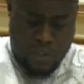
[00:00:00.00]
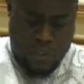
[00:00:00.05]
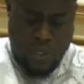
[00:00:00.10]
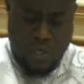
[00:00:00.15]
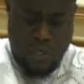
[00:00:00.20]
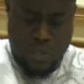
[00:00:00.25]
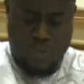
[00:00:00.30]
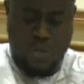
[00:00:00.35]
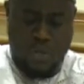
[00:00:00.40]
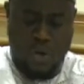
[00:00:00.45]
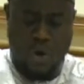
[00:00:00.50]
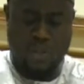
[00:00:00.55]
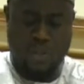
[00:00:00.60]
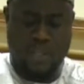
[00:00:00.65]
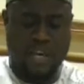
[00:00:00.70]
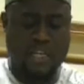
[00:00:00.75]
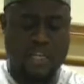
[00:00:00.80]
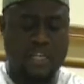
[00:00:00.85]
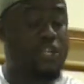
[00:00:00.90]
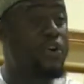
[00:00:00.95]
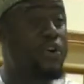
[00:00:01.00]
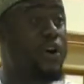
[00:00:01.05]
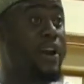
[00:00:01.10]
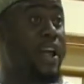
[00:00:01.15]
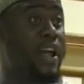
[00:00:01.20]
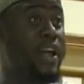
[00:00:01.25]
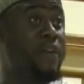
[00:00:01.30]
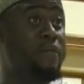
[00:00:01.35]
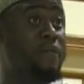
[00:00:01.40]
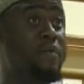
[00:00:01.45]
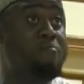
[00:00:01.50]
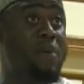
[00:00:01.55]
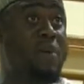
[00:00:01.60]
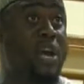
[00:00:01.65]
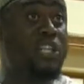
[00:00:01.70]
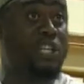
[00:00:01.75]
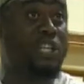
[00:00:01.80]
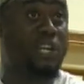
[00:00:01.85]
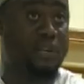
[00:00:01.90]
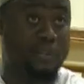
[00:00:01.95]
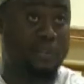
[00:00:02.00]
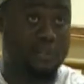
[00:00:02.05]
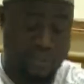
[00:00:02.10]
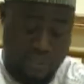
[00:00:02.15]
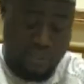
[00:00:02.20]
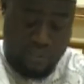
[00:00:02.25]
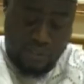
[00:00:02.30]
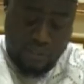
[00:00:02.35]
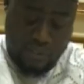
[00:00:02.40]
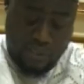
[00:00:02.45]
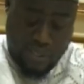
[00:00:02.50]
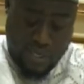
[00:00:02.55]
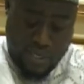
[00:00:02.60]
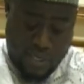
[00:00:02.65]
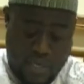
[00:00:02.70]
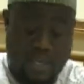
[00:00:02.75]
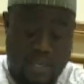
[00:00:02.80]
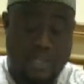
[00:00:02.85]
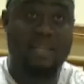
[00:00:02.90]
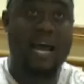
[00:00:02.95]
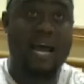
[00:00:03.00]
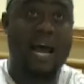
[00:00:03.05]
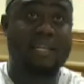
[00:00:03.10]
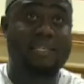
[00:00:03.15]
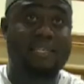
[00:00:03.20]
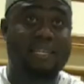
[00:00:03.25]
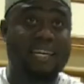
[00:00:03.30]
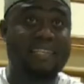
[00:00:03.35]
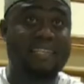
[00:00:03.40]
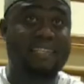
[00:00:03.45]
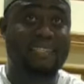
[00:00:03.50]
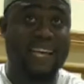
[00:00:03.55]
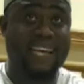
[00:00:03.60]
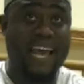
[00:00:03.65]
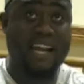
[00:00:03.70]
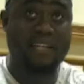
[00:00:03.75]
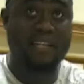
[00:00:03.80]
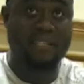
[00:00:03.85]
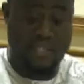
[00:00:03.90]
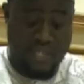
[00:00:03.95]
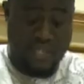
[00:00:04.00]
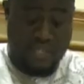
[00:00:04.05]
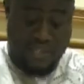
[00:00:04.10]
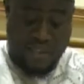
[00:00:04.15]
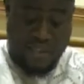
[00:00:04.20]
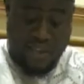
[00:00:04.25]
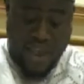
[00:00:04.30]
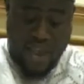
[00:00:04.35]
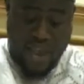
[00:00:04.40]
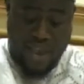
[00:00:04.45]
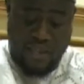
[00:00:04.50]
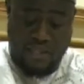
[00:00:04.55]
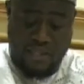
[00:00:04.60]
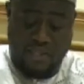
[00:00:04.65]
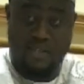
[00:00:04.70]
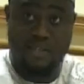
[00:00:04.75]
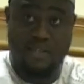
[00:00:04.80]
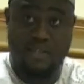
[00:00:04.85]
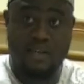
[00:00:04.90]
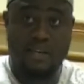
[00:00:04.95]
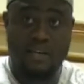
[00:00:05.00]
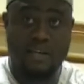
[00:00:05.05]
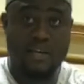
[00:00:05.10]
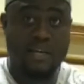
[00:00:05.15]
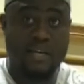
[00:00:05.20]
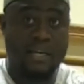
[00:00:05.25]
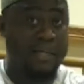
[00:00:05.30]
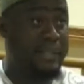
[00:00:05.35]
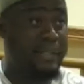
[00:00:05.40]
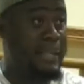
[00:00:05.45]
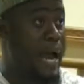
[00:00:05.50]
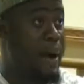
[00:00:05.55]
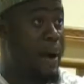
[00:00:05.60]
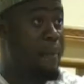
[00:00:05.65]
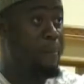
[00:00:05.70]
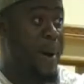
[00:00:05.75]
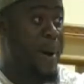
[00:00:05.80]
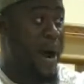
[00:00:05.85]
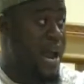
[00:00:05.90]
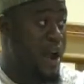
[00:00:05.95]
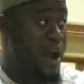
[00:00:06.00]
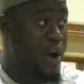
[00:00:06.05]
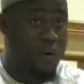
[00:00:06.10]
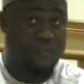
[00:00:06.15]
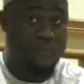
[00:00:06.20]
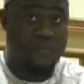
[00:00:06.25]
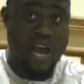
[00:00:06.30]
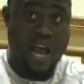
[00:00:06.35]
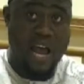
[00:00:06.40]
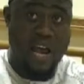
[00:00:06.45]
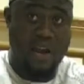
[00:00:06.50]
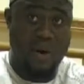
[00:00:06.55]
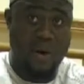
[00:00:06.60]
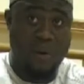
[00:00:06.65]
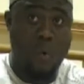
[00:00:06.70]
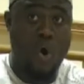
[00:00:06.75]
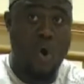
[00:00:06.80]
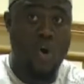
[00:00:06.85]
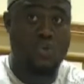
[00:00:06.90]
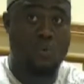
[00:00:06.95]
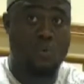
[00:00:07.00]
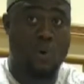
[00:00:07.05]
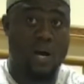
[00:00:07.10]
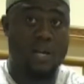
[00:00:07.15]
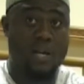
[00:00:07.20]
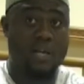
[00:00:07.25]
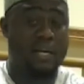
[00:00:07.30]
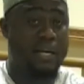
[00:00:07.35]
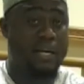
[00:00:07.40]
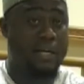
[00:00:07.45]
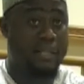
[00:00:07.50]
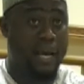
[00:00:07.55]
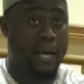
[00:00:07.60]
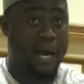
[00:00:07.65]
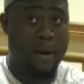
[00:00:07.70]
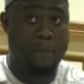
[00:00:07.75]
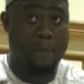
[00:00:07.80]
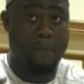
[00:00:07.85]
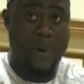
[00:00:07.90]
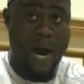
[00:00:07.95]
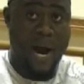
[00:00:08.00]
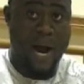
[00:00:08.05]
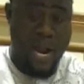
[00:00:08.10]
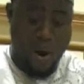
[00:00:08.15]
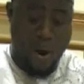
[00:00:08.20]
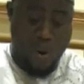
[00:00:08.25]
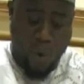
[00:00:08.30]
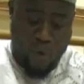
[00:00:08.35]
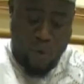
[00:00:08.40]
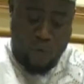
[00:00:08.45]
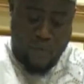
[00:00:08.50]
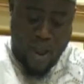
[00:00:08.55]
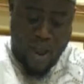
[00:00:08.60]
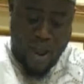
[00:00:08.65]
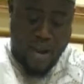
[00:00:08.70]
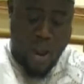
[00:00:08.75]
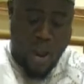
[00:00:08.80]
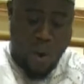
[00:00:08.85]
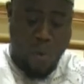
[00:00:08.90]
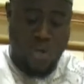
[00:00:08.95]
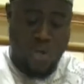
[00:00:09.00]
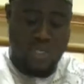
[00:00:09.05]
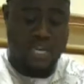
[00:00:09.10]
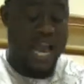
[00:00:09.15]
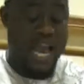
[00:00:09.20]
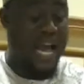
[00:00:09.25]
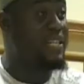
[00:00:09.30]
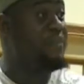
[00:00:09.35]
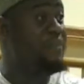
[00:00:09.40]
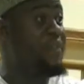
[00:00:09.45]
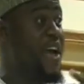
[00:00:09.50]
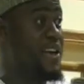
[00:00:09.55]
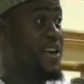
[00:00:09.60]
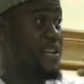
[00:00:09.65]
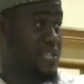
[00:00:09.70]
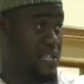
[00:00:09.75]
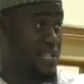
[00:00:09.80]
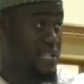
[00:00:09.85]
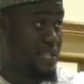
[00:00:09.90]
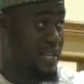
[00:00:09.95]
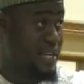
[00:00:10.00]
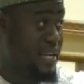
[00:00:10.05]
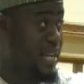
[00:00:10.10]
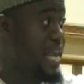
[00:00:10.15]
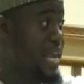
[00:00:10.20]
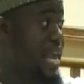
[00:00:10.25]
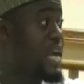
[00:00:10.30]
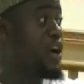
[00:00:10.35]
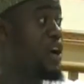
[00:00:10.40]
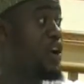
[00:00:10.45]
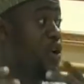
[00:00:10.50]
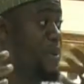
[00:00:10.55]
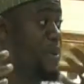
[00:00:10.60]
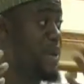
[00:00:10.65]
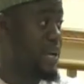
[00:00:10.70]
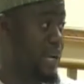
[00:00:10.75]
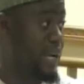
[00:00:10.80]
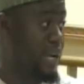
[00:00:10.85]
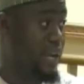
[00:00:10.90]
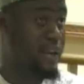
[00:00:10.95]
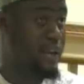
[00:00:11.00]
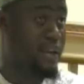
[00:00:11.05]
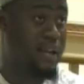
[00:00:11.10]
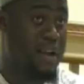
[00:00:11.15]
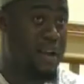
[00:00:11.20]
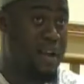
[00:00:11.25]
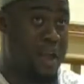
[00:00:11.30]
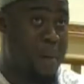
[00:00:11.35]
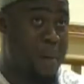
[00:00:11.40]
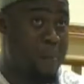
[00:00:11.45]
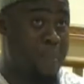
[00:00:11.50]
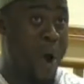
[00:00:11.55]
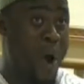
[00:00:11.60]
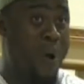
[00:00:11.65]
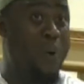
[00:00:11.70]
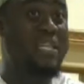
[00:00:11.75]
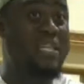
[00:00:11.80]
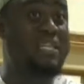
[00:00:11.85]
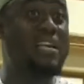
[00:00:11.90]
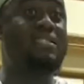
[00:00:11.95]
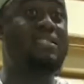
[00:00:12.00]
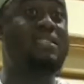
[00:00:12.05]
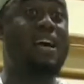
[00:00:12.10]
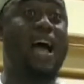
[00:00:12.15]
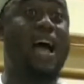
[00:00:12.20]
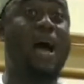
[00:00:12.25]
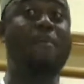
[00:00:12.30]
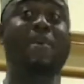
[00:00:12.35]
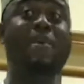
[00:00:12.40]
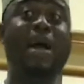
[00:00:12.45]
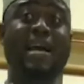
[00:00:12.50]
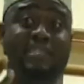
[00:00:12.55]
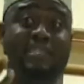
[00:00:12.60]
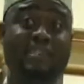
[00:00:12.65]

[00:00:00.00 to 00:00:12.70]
So the historian even mentioned that in 1068, the empire of Ghana was what? The empire of Ghana was advanced economically. But what is amazing